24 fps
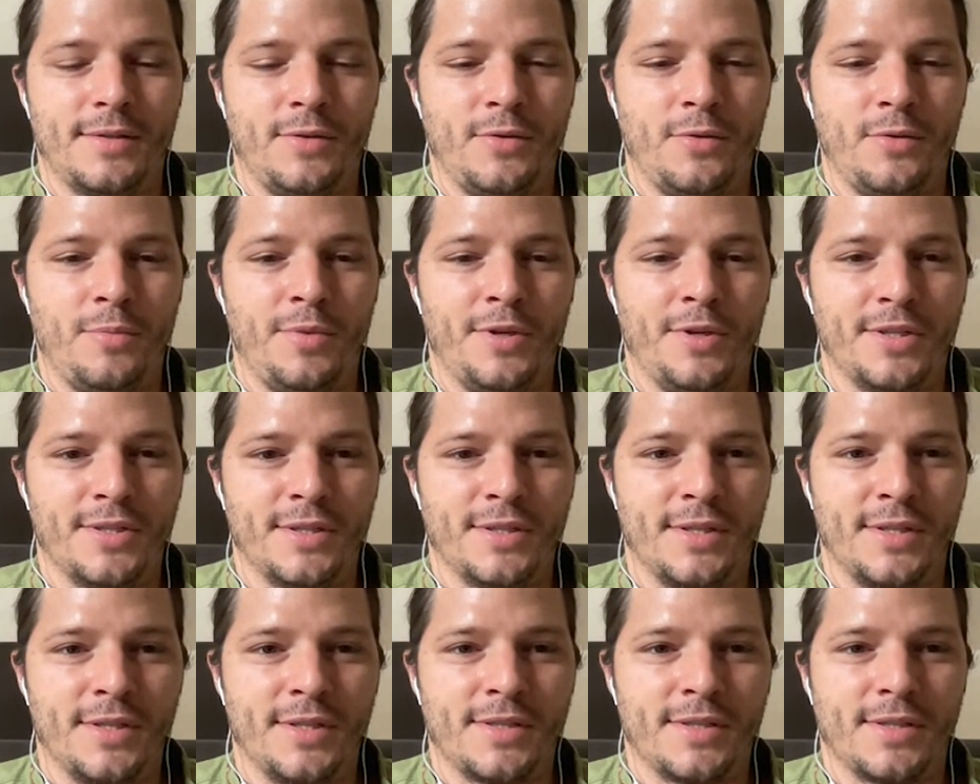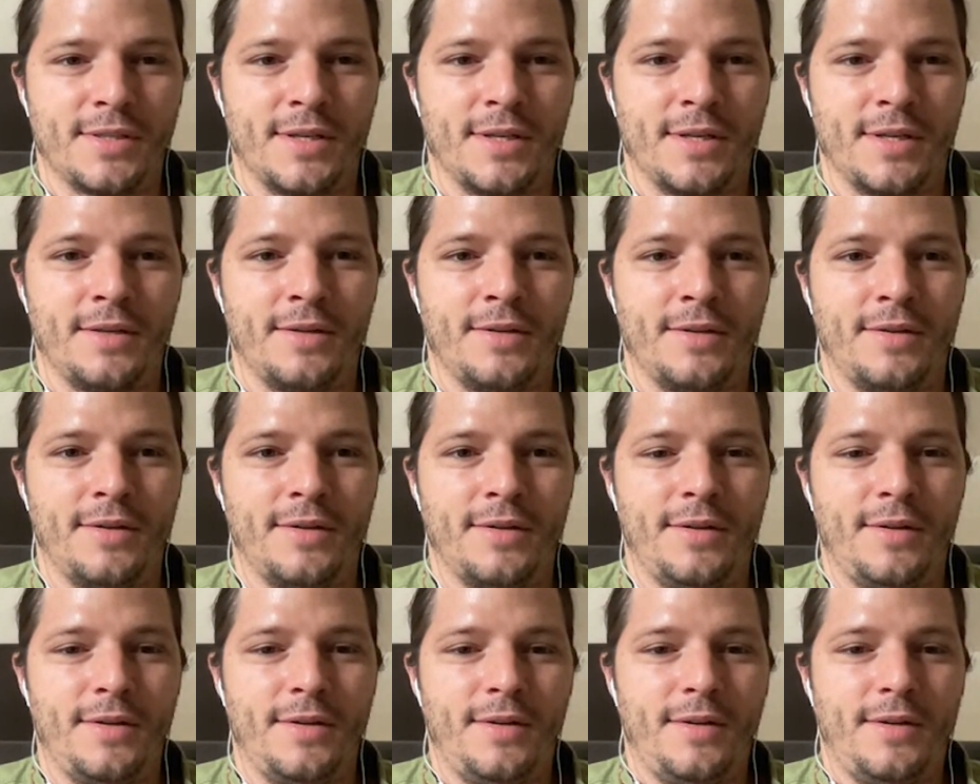new business and
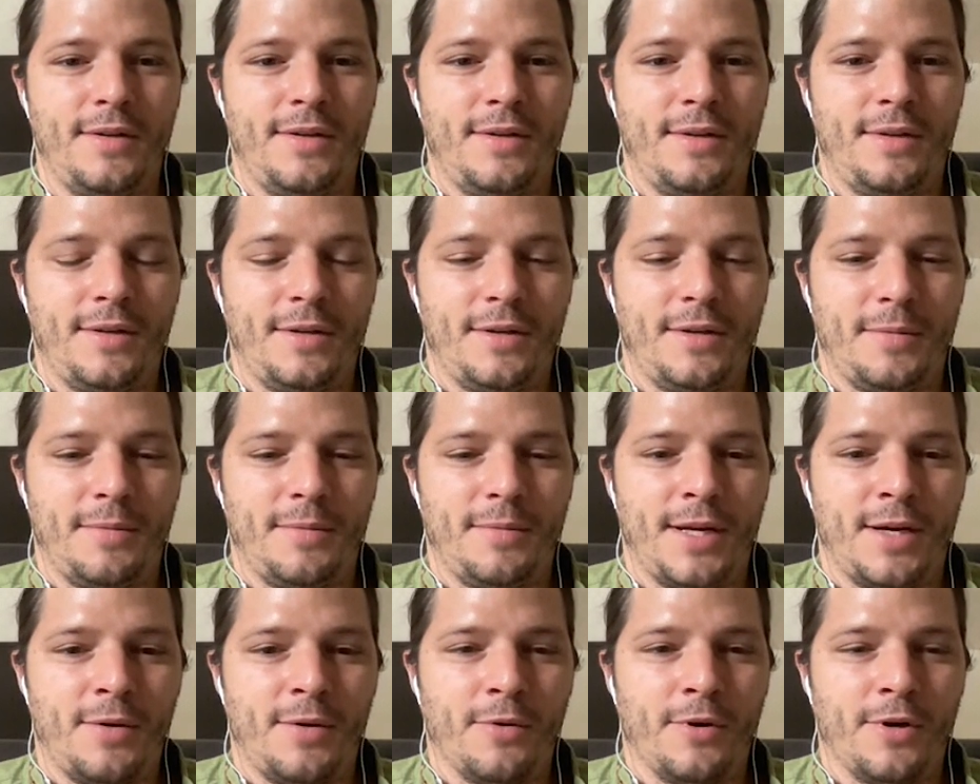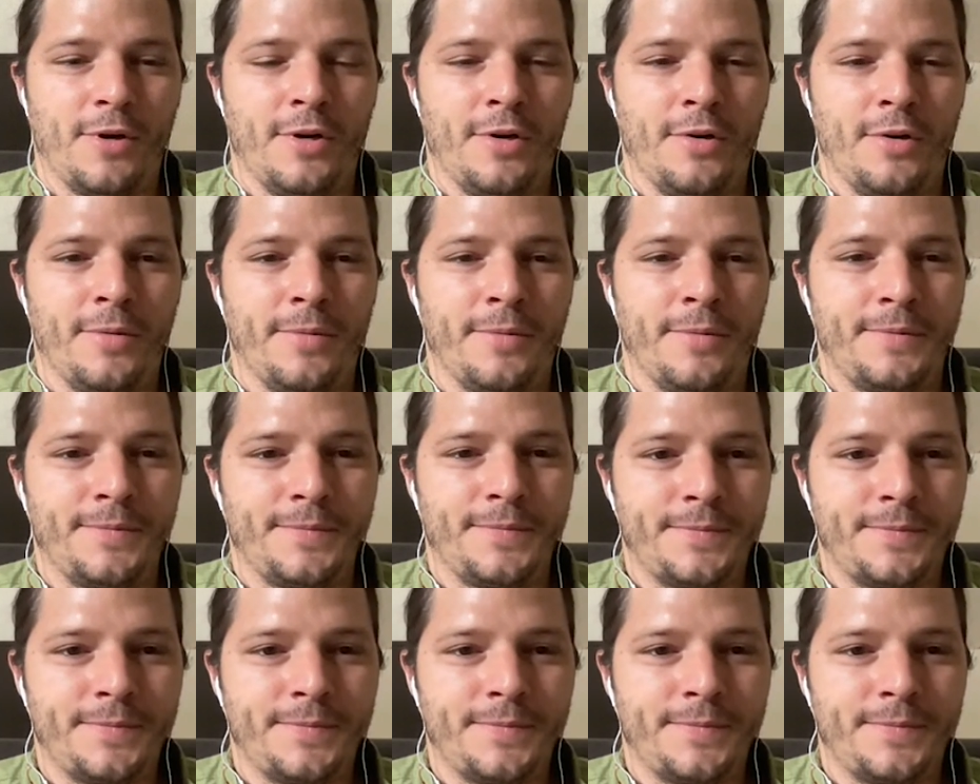um, now we're here.